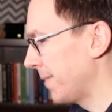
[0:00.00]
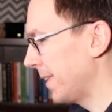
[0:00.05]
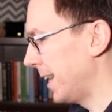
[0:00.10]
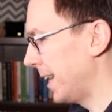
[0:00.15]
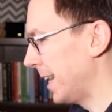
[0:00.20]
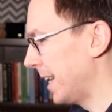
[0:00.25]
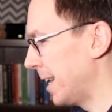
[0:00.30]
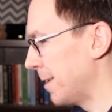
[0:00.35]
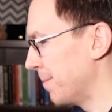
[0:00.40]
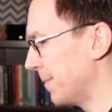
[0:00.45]

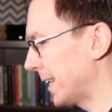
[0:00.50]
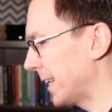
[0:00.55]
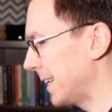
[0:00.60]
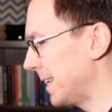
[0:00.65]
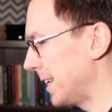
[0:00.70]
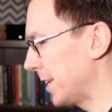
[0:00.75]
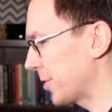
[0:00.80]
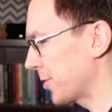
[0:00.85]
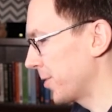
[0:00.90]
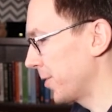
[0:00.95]
um, the
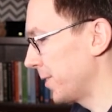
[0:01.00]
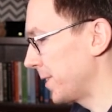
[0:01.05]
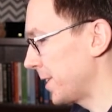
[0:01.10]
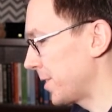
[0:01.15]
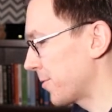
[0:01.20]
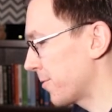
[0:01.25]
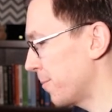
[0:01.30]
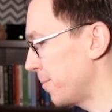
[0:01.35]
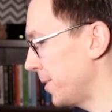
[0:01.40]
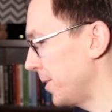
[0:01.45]
conditional
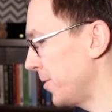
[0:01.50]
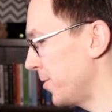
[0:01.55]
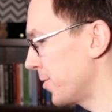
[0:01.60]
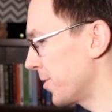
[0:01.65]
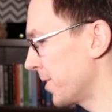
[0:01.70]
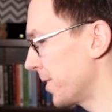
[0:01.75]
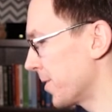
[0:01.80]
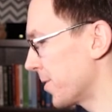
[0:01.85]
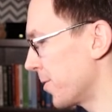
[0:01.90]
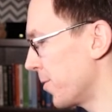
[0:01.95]

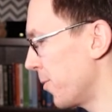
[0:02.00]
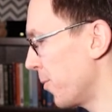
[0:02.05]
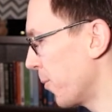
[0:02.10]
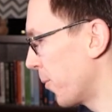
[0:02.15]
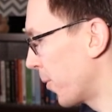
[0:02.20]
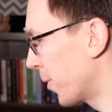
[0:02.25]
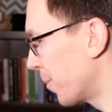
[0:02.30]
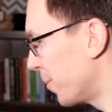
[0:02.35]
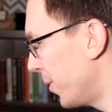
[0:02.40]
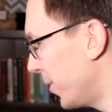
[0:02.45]
distribution is
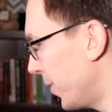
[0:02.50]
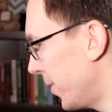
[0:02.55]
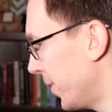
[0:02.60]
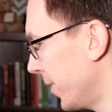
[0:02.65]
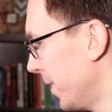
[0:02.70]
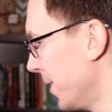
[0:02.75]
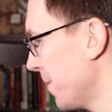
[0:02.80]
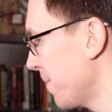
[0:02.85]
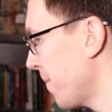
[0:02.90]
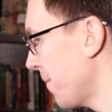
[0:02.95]

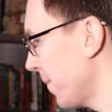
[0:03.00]
normal